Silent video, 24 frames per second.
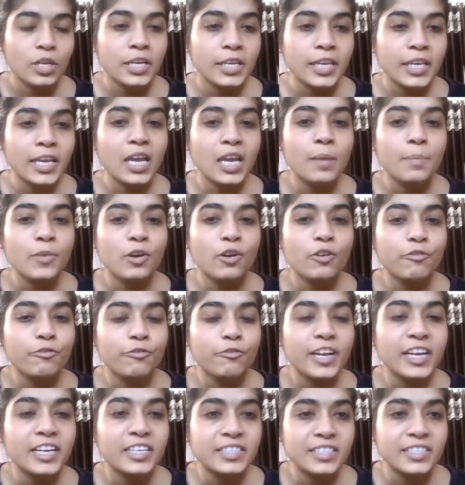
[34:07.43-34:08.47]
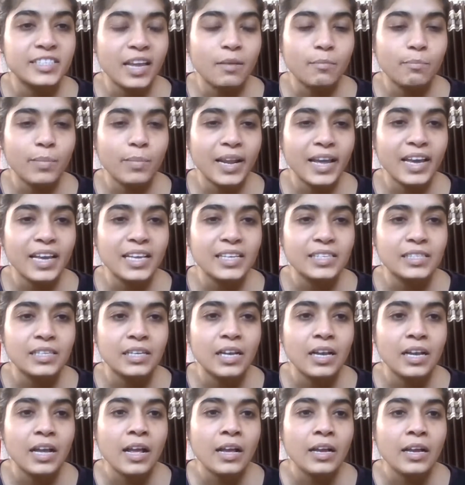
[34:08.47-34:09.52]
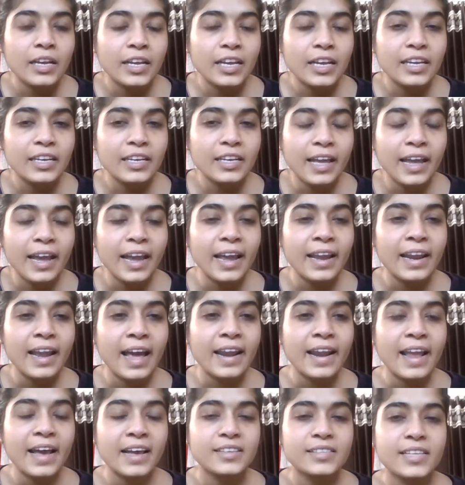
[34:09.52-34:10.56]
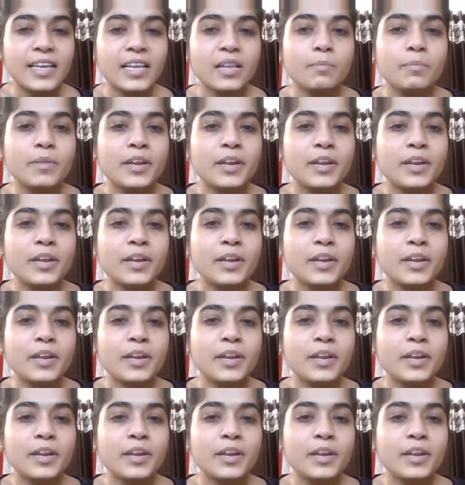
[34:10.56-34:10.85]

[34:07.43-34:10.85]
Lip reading: Keep your feet same place. Inhale and exhale,